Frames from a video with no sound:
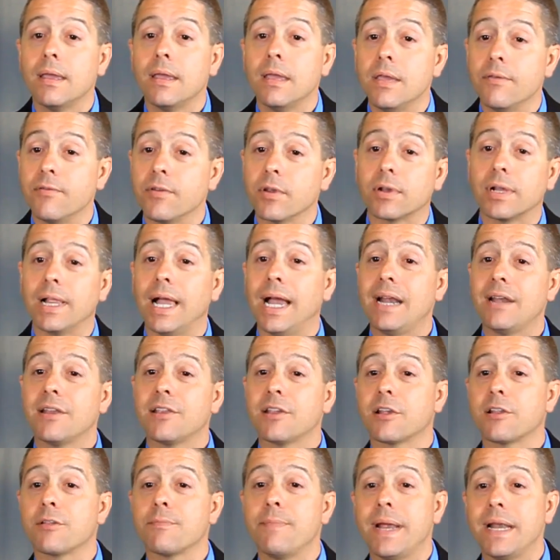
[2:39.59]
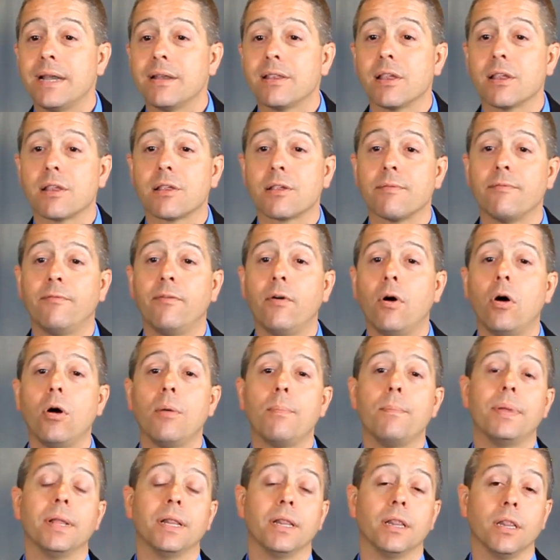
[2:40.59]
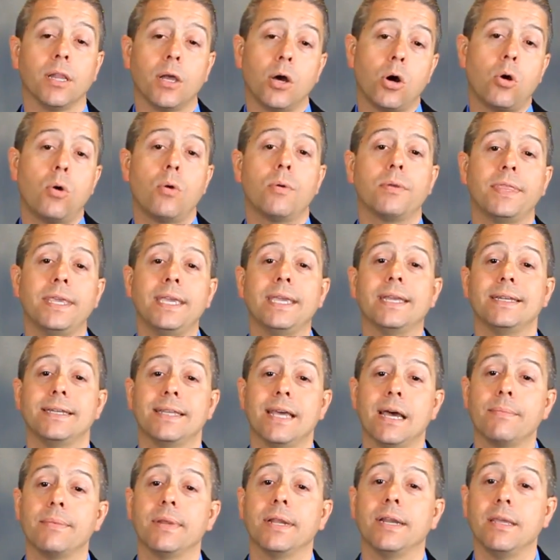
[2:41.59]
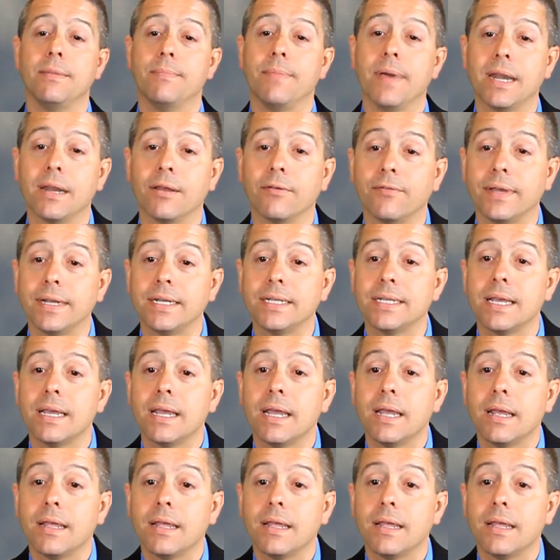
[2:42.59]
If your client's expenses fall below the indemnity benefit,